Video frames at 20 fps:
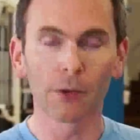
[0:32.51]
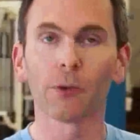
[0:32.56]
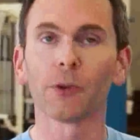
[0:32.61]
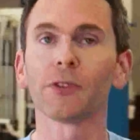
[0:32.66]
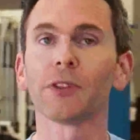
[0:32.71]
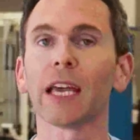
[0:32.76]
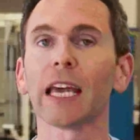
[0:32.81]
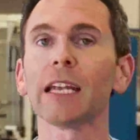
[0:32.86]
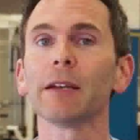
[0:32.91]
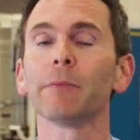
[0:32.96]

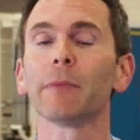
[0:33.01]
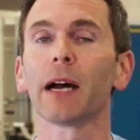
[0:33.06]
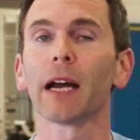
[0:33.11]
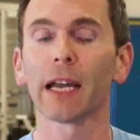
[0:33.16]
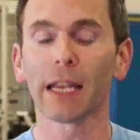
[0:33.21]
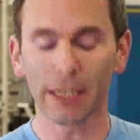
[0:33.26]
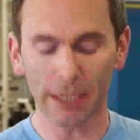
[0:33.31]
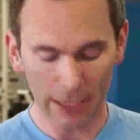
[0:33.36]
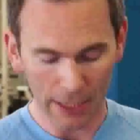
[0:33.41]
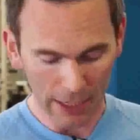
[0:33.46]
With that in
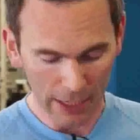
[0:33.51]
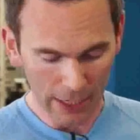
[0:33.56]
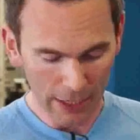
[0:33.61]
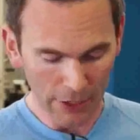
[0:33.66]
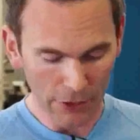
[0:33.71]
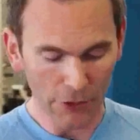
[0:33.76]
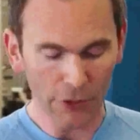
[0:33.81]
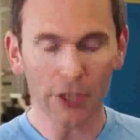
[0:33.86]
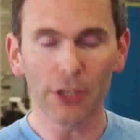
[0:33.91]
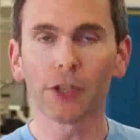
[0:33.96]
mind,
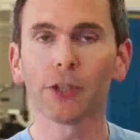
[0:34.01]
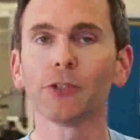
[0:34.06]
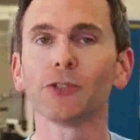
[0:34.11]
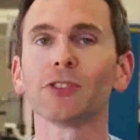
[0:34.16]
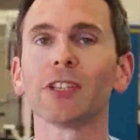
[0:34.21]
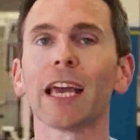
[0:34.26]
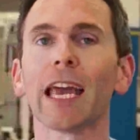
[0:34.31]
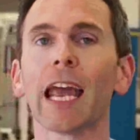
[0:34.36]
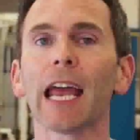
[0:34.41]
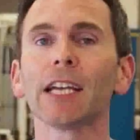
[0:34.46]
you can use
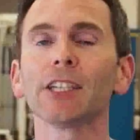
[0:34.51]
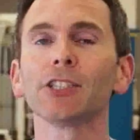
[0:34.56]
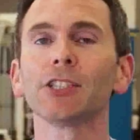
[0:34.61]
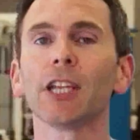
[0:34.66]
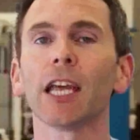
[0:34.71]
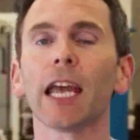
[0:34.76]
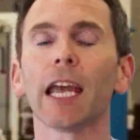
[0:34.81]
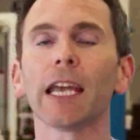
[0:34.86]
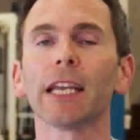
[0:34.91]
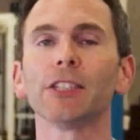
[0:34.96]
the
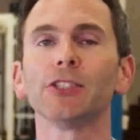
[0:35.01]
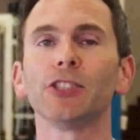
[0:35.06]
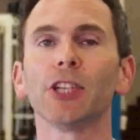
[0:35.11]
hashtag